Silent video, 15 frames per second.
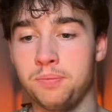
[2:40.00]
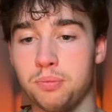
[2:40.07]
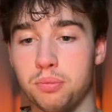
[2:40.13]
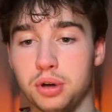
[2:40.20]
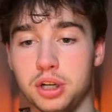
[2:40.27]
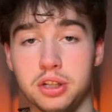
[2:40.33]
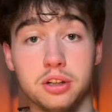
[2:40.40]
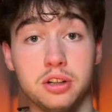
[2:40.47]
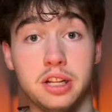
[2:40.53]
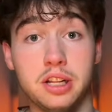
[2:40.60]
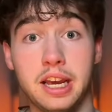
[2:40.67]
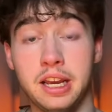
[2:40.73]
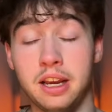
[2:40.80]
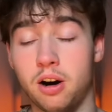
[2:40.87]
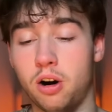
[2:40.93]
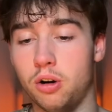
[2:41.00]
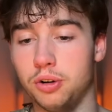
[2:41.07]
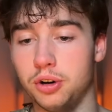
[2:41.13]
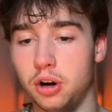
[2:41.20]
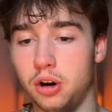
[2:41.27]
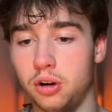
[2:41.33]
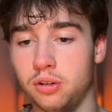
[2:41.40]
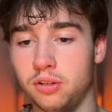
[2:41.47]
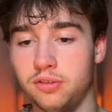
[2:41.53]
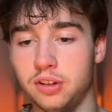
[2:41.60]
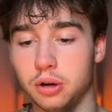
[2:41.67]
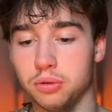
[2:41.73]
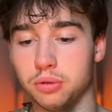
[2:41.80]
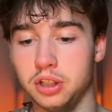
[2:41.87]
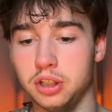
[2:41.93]
Pretty good day all in all, felt
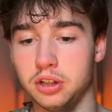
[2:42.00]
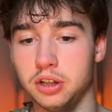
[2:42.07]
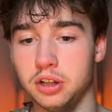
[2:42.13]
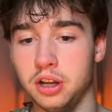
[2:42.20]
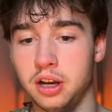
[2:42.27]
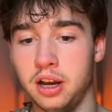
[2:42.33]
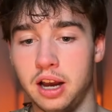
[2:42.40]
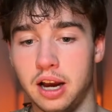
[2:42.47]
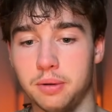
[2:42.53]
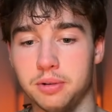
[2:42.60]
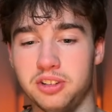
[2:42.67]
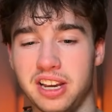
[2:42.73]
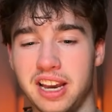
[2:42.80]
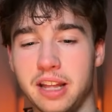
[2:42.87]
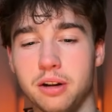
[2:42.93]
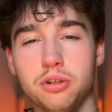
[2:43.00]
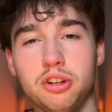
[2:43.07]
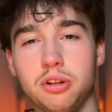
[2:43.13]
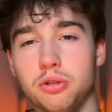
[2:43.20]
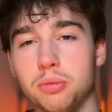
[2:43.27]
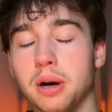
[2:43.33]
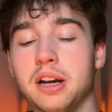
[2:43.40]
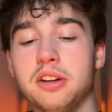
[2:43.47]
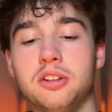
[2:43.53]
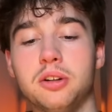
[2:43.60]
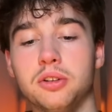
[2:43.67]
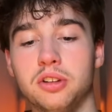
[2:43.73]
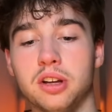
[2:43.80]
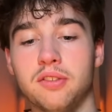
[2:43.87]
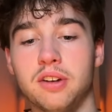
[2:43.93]
really good. I would say energy was probably still a
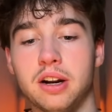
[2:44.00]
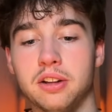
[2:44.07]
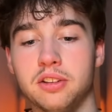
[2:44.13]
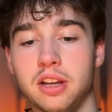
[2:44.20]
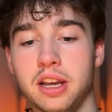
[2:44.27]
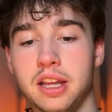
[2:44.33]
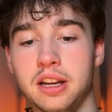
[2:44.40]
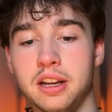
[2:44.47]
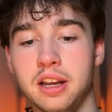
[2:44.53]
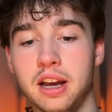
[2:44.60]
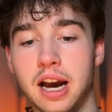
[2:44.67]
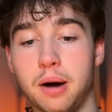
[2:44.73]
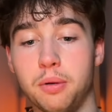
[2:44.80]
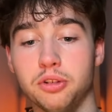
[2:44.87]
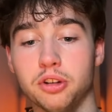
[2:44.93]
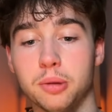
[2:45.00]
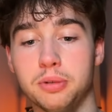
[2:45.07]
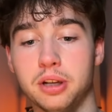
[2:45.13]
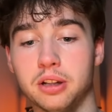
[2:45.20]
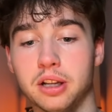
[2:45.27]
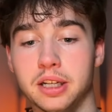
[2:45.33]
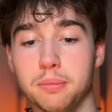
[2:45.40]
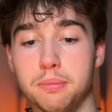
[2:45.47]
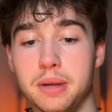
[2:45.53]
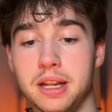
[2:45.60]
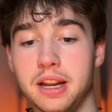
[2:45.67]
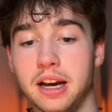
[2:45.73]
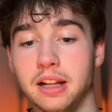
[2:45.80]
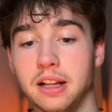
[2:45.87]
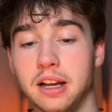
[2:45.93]
7 out of 10. I was up till like
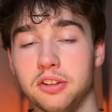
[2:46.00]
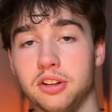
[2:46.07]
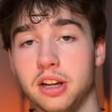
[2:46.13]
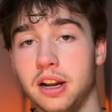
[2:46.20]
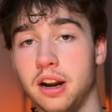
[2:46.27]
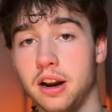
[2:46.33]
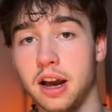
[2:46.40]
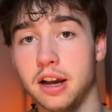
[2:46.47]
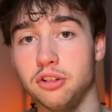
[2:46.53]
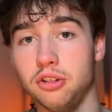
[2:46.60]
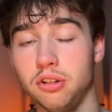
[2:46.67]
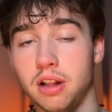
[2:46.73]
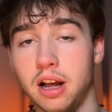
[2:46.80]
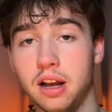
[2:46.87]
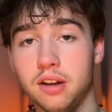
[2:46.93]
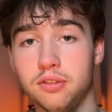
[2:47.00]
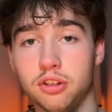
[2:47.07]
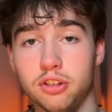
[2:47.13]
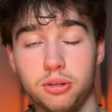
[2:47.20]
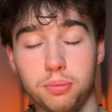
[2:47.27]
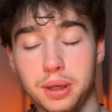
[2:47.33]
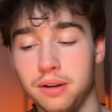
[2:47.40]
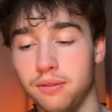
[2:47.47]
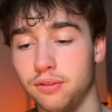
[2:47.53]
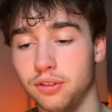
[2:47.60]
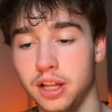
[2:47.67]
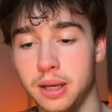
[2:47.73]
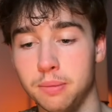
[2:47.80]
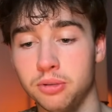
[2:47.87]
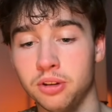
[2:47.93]
midnight last night on IG Live, just spitting
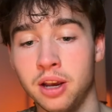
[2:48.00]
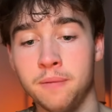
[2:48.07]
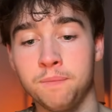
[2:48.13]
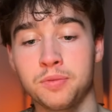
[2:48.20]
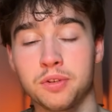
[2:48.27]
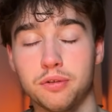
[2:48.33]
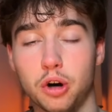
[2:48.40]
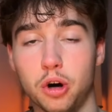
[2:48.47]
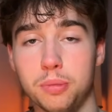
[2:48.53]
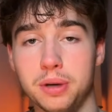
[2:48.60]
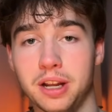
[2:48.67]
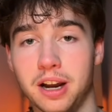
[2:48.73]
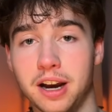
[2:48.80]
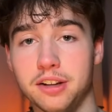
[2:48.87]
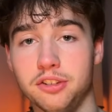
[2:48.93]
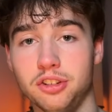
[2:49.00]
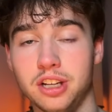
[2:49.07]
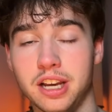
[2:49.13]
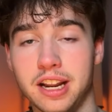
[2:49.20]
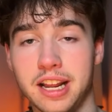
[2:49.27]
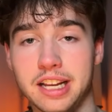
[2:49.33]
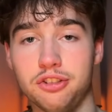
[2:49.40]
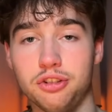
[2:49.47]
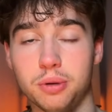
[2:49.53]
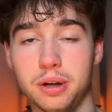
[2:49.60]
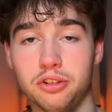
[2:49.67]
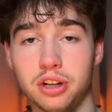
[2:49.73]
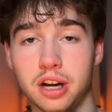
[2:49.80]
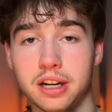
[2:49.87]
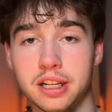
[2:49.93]
flames. Follow me on IG at
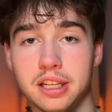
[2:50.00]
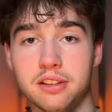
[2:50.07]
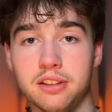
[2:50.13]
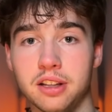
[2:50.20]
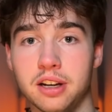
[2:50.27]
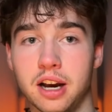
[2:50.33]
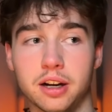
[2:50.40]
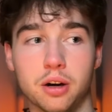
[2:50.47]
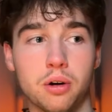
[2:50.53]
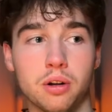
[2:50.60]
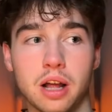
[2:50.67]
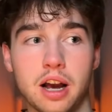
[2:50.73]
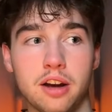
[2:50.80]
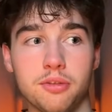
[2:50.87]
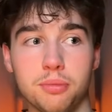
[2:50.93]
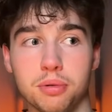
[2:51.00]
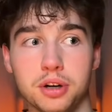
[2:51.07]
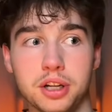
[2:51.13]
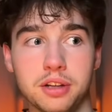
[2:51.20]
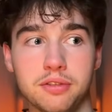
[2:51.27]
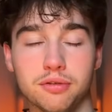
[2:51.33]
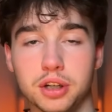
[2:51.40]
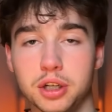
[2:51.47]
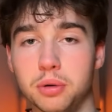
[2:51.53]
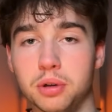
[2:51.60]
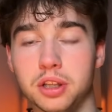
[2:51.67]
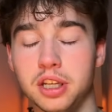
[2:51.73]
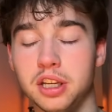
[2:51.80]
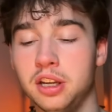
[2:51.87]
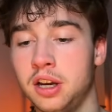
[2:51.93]
h2h.ethan. I go live pretty
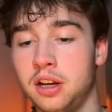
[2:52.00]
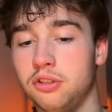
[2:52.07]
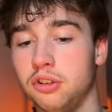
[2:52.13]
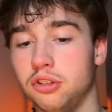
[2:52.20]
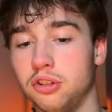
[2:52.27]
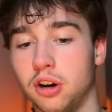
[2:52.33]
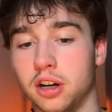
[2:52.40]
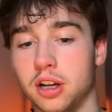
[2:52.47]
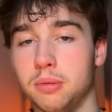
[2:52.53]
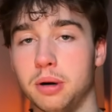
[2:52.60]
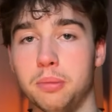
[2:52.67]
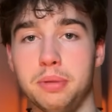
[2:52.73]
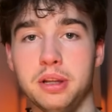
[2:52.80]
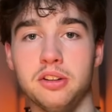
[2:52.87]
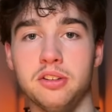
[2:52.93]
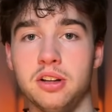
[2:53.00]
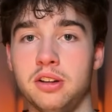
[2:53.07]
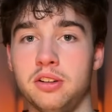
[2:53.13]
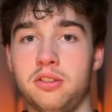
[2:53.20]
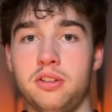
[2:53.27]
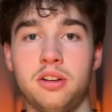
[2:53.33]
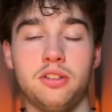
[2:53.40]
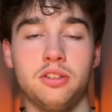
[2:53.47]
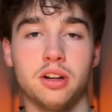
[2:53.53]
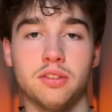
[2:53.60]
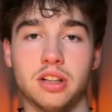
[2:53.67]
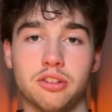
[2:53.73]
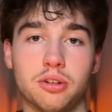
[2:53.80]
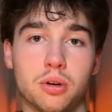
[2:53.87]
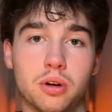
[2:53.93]
frequently, just talking about business, stuff
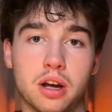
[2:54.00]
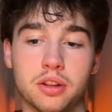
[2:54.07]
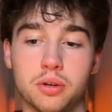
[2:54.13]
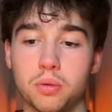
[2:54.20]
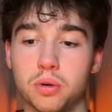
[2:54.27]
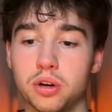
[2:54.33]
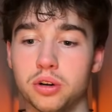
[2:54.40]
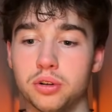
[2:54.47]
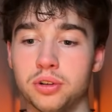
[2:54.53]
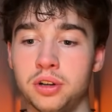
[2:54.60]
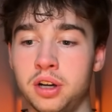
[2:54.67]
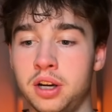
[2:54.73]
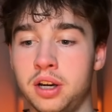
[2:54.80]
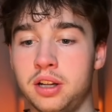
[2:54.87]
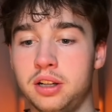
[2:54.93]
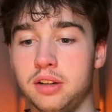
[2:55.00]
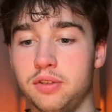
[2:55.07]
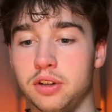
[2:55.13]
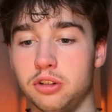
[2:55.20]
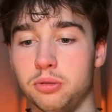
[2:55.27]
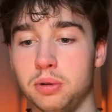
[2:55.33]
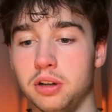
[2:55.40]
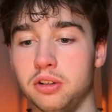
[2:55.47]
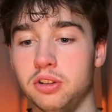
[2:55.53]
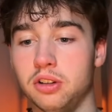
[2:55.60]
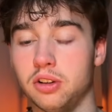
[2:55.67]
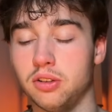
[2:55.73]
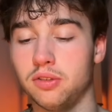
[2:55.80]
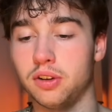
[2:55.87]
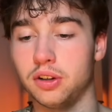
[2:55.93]
that's going on in the world, different experiences.
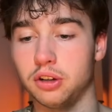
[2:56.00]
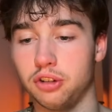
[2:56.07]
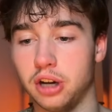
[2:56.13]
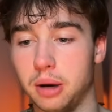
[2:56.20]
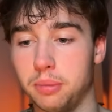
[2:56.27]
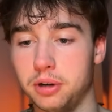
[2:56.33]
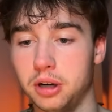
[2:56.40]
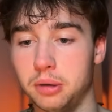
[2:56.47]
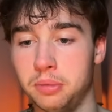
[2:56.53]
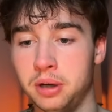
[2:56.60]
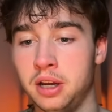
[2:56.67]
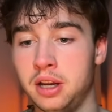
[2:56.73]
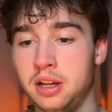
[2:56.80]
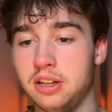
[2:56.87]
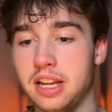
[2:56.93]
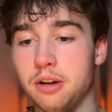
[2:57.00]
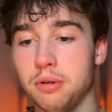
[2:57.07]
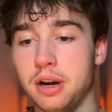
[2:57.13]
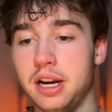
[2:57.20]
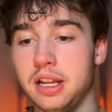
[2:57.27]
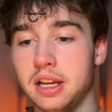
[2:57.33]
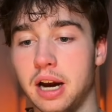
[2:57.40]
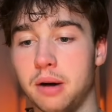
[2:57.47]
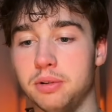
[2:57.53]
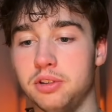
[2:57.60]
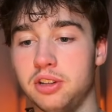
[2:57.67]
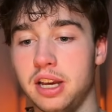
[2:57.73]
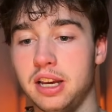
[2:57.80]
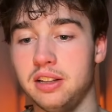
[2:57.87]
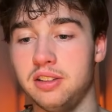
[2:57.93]
It's fun to chop it up. Day rating, I would
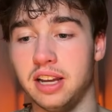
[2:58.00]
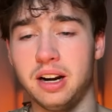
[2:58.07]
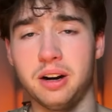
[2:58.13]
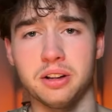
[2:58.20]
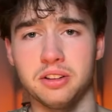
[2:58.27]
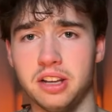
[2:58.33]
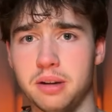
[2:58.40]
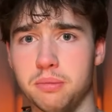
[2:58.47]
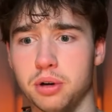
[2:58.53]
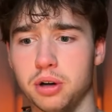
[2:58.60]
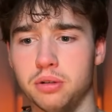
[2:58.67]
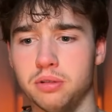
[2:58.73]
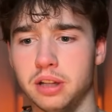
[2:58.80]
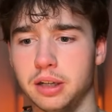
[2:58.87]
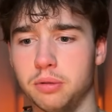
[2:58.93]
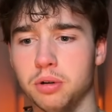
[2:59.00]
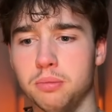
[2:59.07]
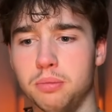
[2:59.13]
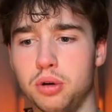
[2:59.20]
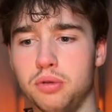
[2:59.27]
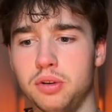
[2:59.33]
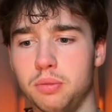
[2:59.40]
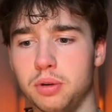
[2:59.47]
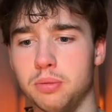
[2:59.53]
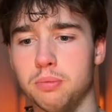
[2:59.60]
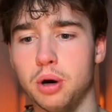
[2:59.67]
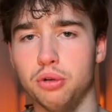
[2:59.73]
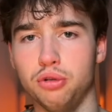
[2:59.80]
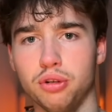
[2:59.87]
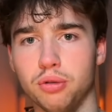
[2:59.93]
say 10 out of 10, bro. Like we're moving with
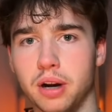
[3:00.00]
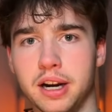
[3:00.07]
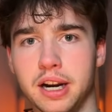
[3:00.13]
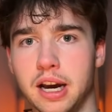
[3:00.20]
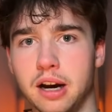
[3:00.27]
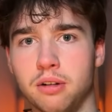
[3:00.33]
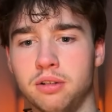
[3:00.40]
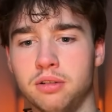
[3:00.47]
motion right now.